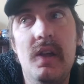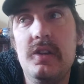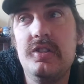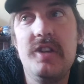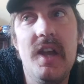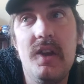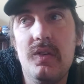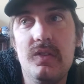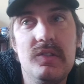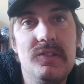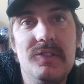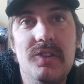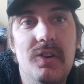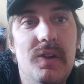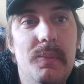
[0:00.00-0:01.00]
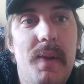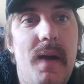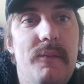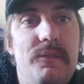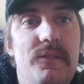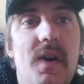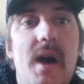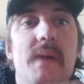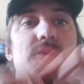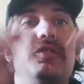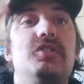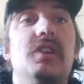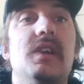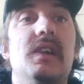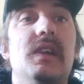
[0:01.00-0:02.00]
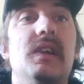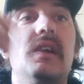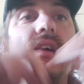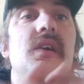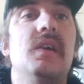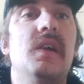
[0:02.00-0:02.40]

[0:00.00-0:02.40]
channels talking about 5G